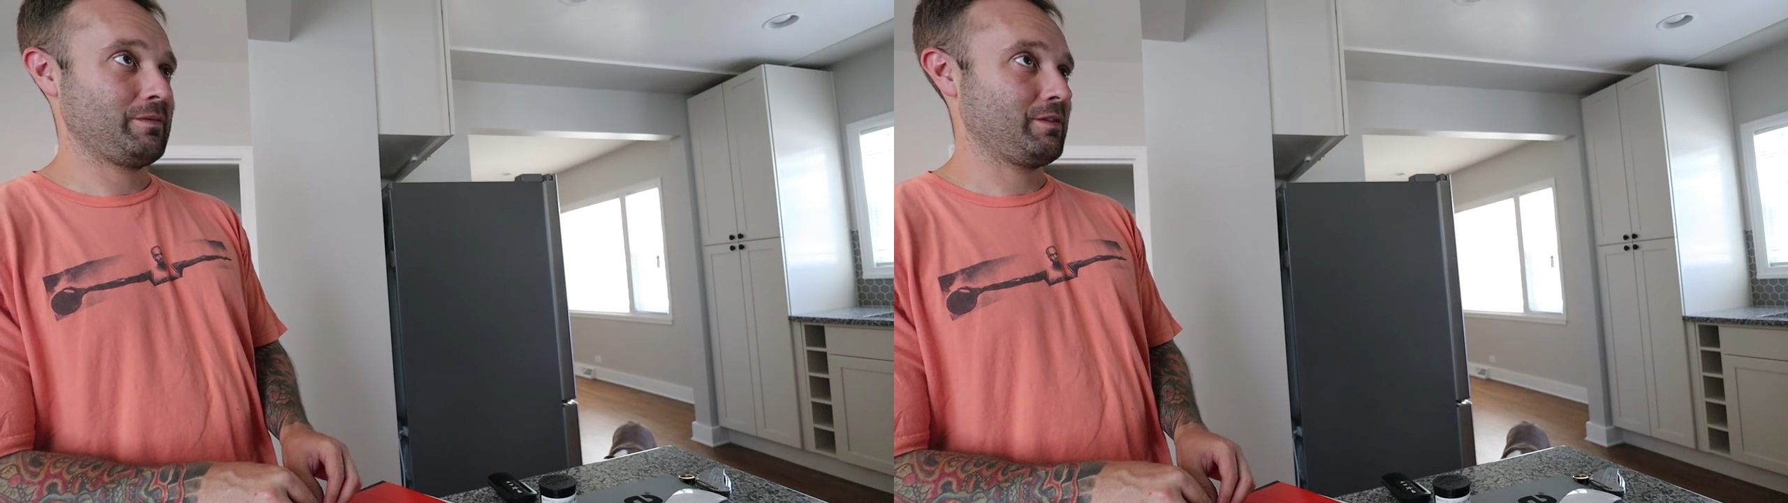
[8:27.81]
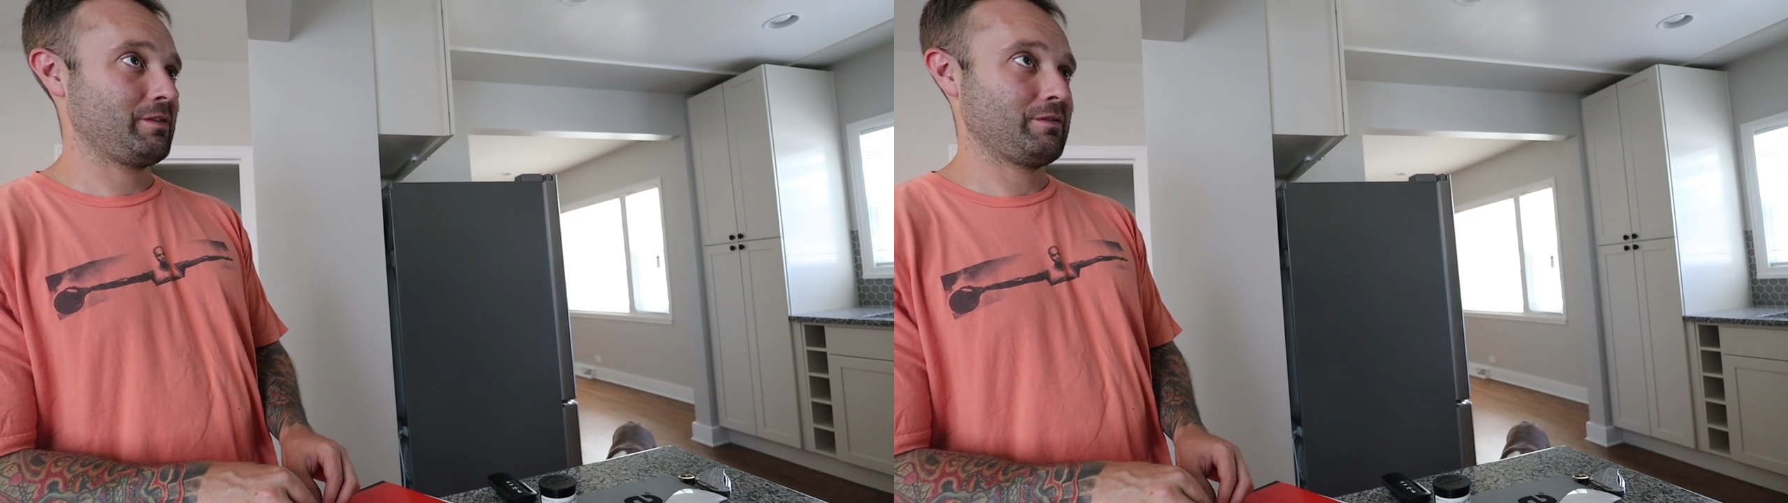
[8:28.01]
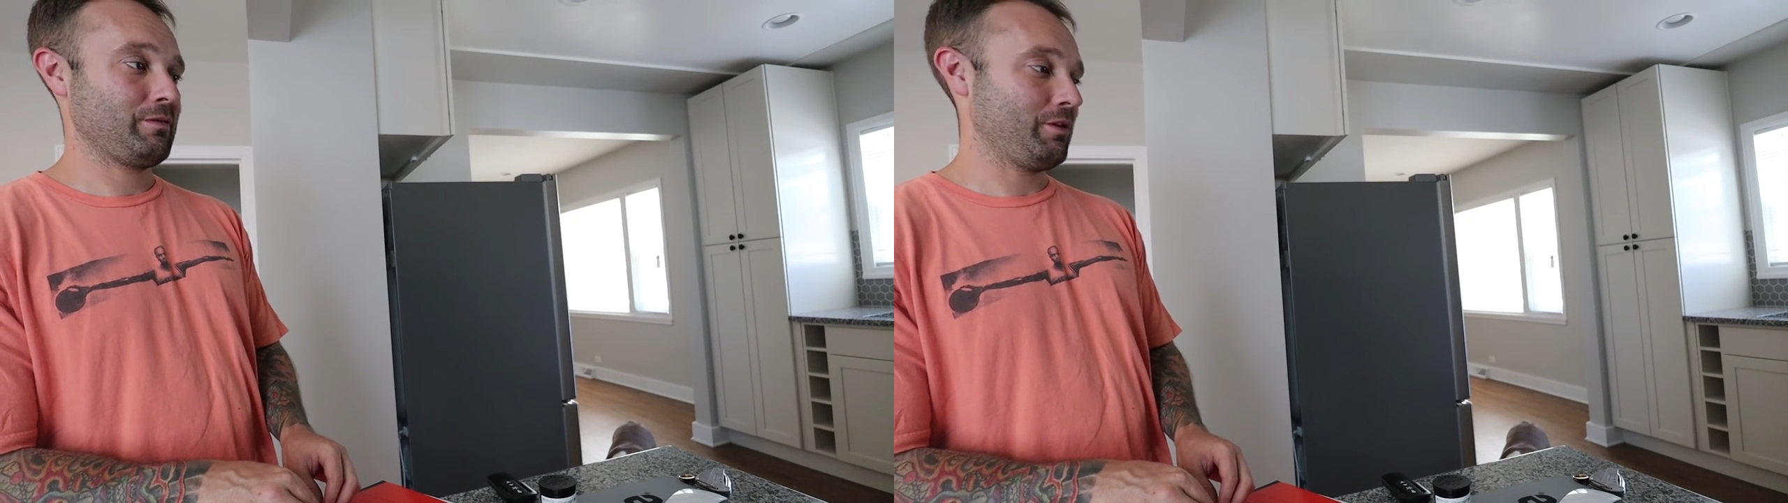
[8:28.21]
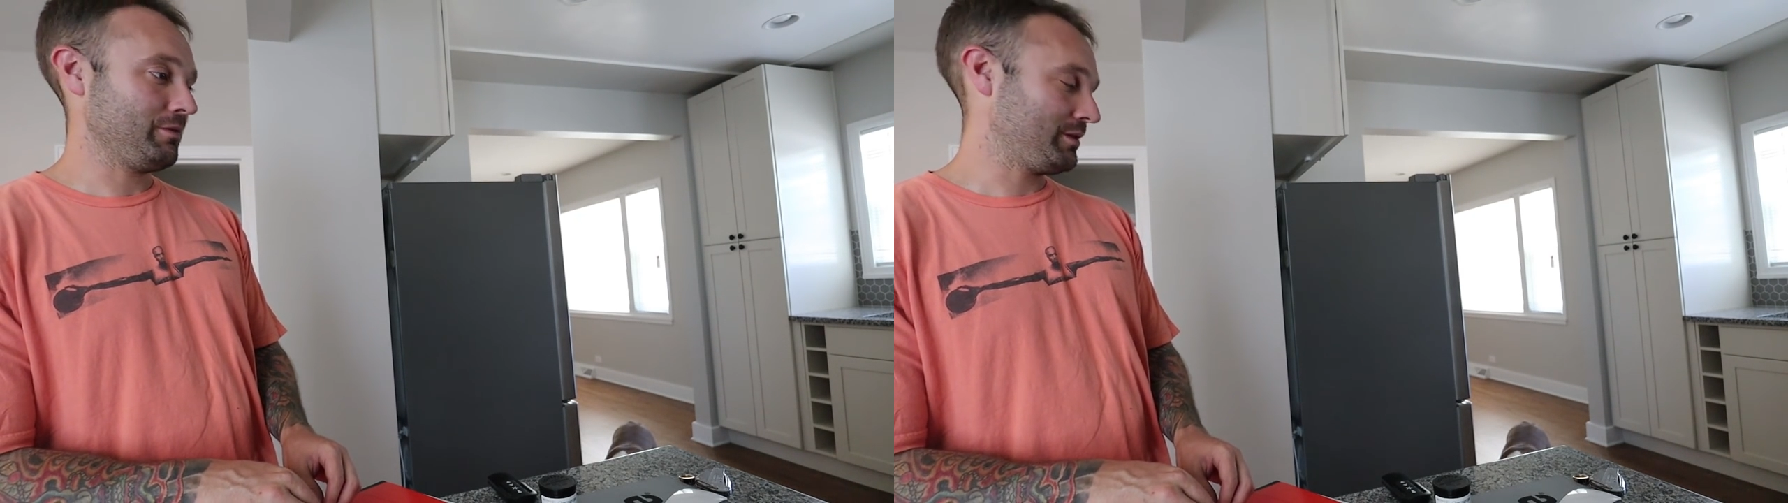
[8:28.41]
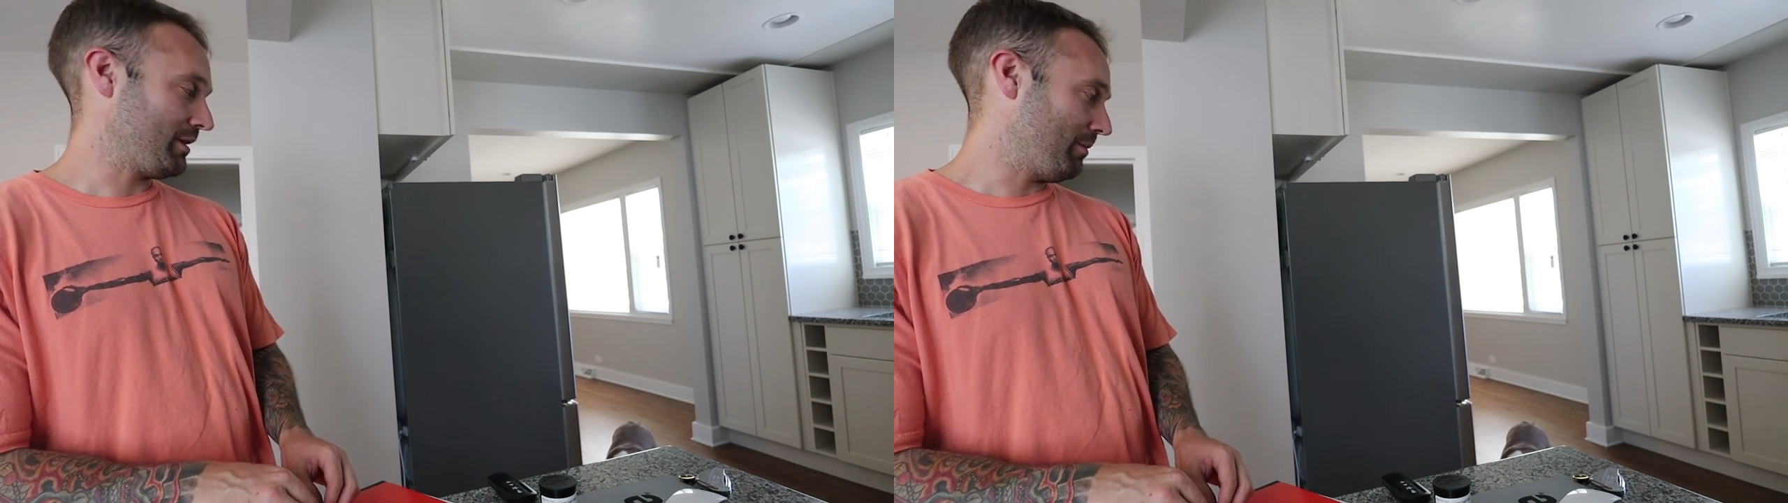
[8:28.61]
yeah,
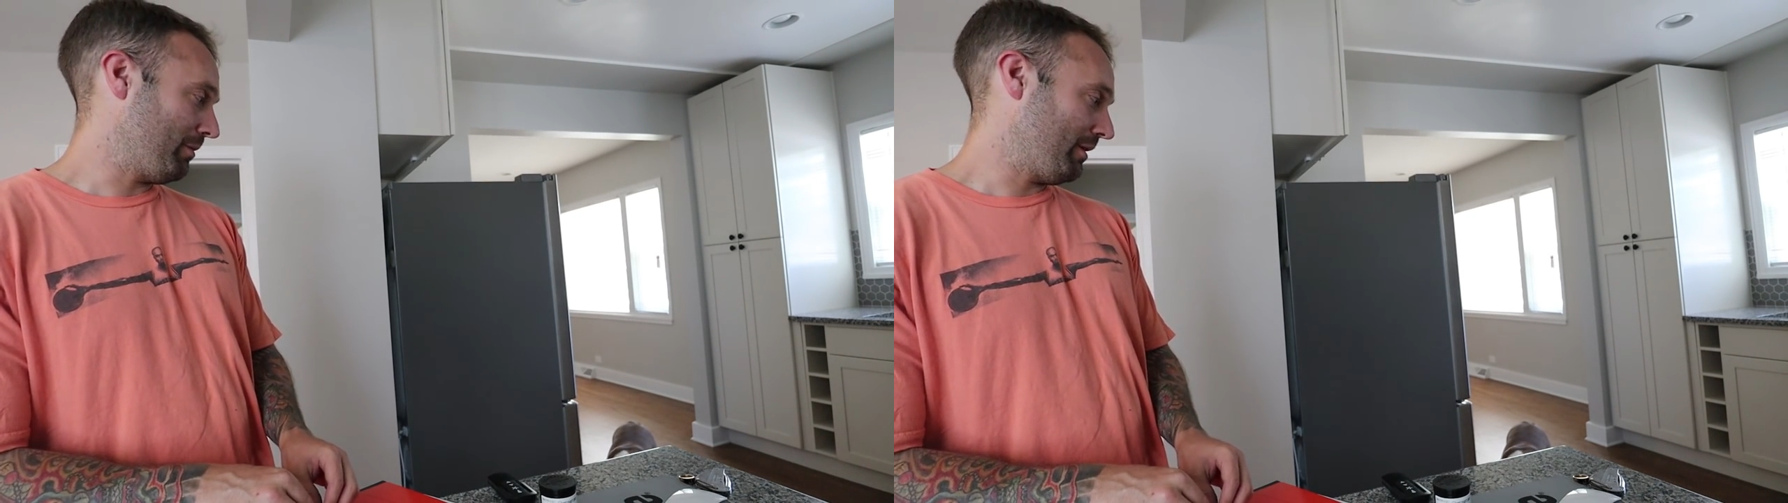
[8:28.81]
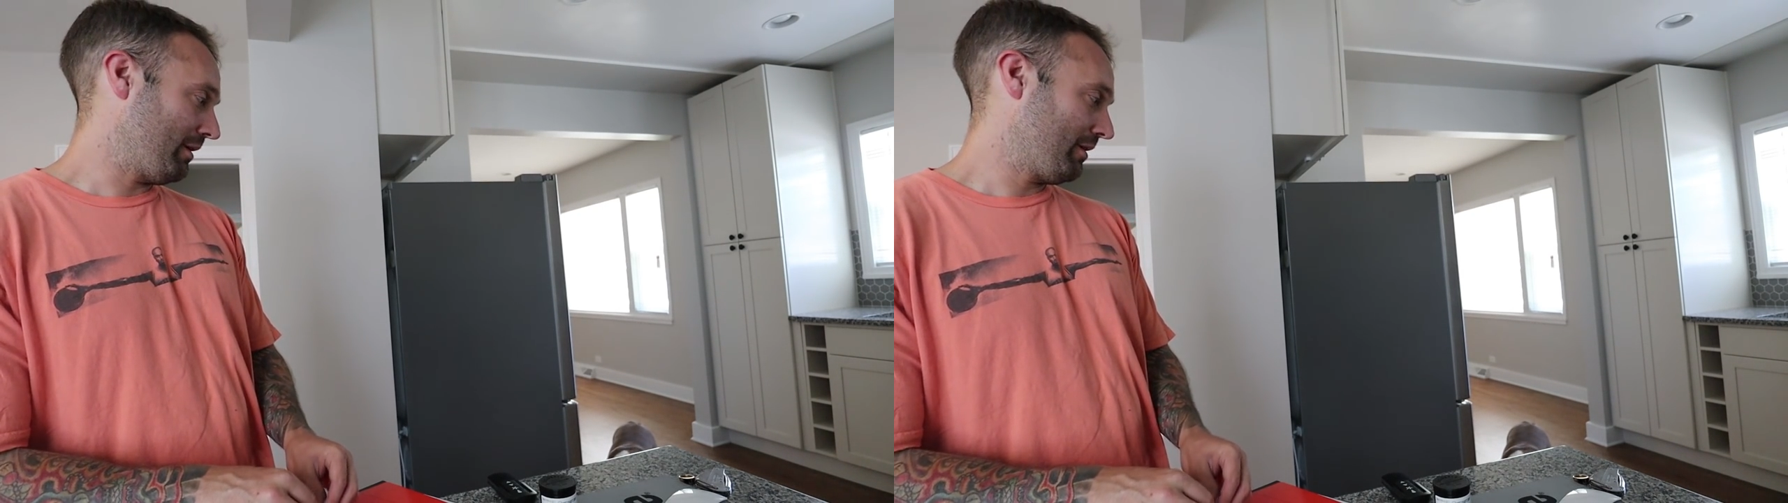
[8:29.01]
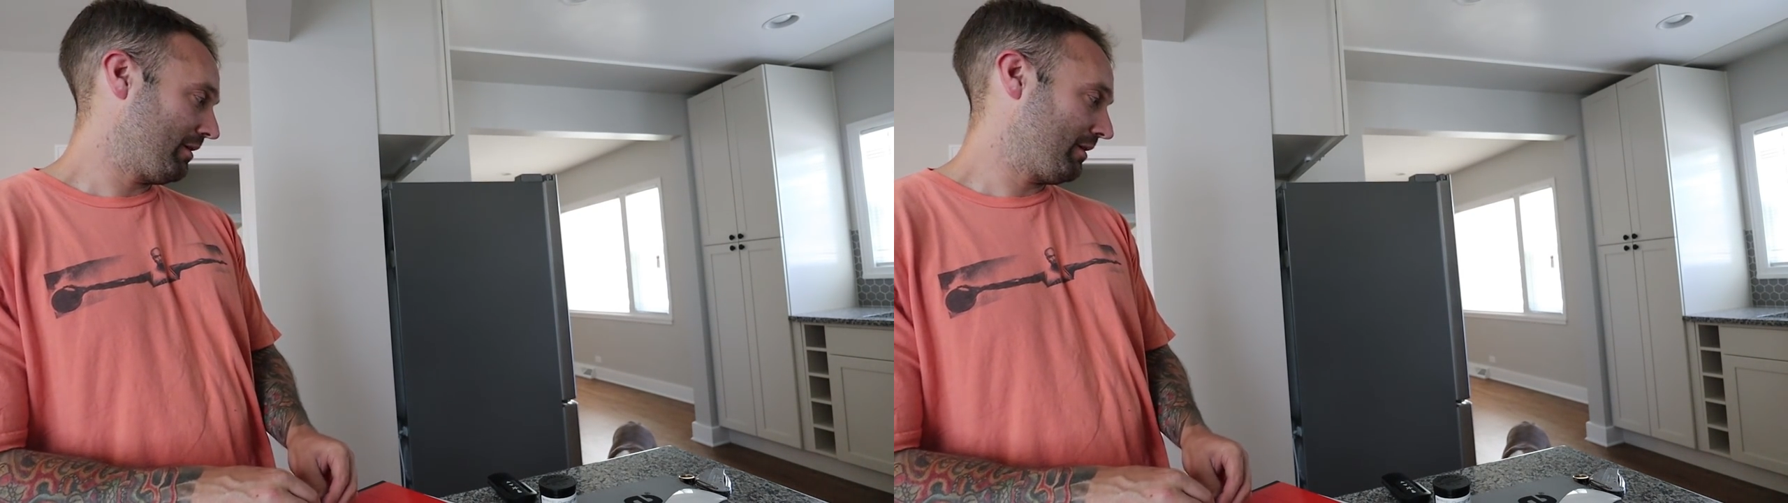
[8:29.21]
thrown somewhere.